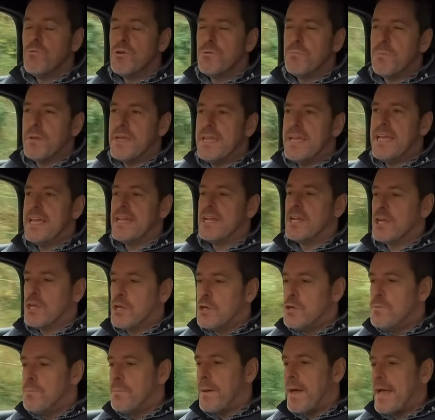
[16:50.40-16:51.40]
would be in a
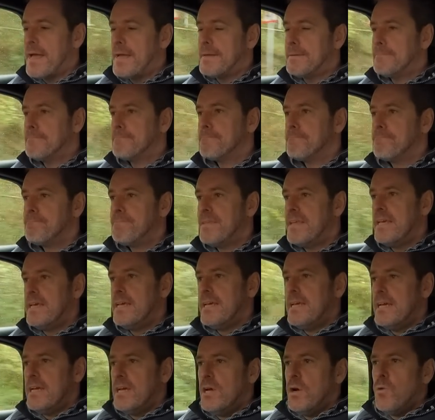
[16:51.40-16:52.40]
coupe.
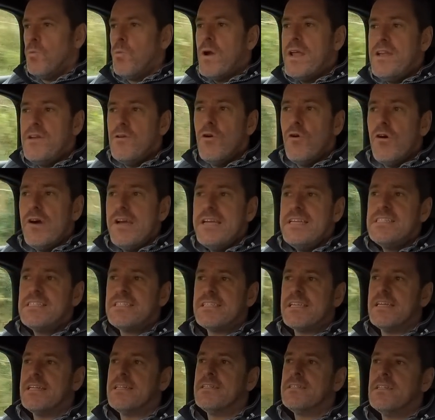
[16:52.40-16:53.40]
Wind
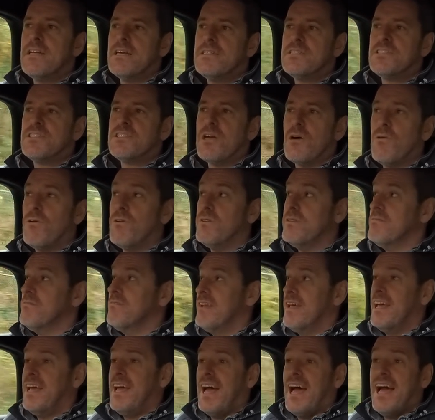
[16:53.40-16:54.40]
noise and, and so on,
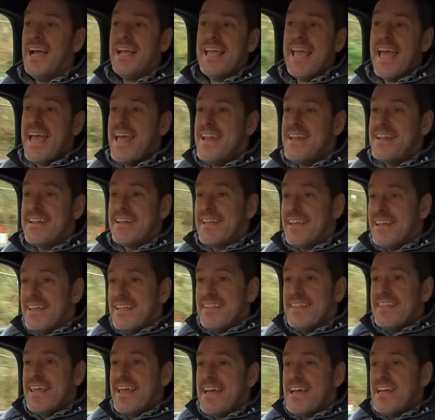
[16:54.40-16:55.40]
again,
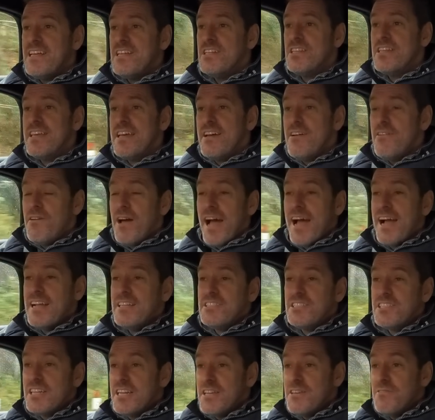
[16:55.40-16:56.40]
they're they're
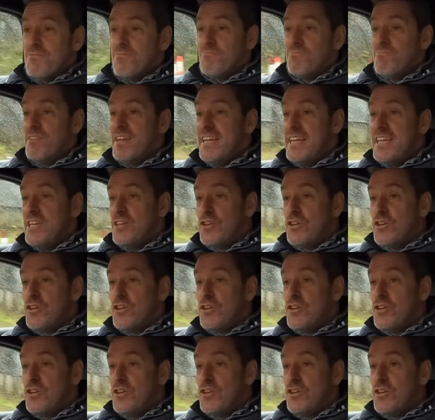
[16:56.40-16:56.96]
actually really